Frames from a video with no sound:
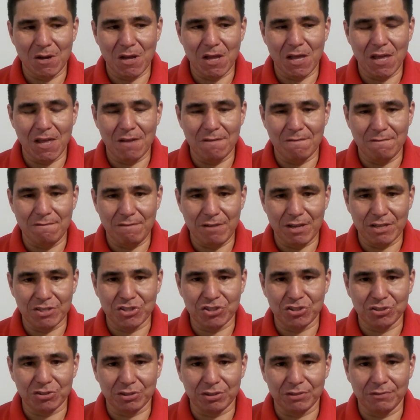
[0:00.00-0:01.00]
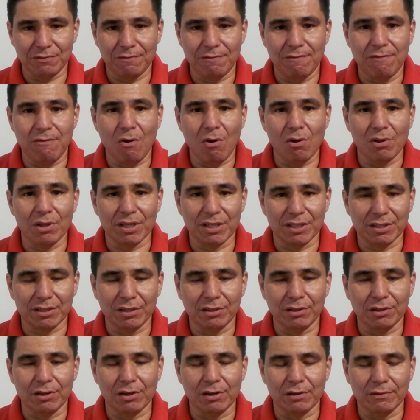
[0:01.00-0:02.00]
eventually falling in
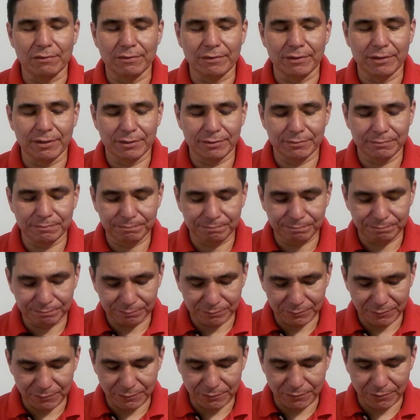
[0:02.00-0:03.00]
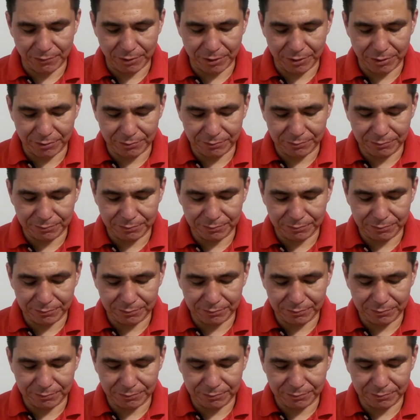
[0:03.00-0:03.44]
love for you.